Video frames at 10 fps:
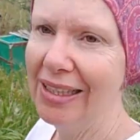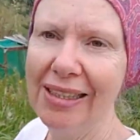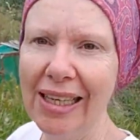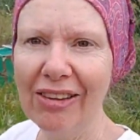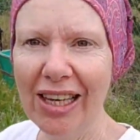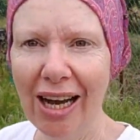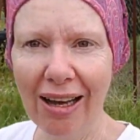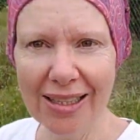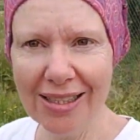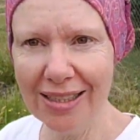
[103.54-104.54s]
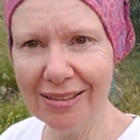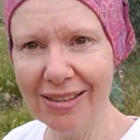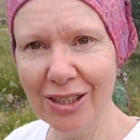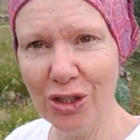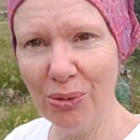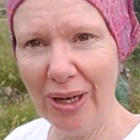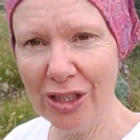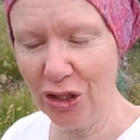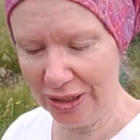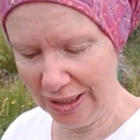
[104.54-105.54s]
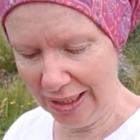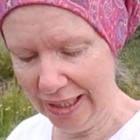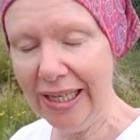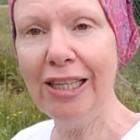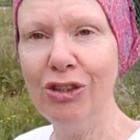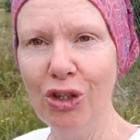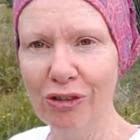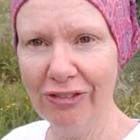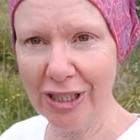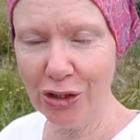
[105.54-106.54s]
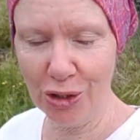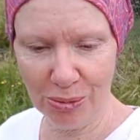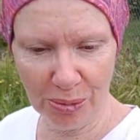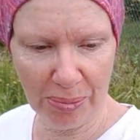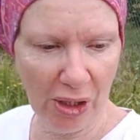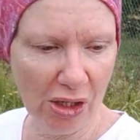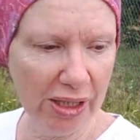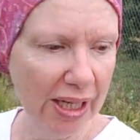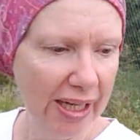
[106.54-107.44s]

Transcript: Now, the ideal situation in your vegetable plot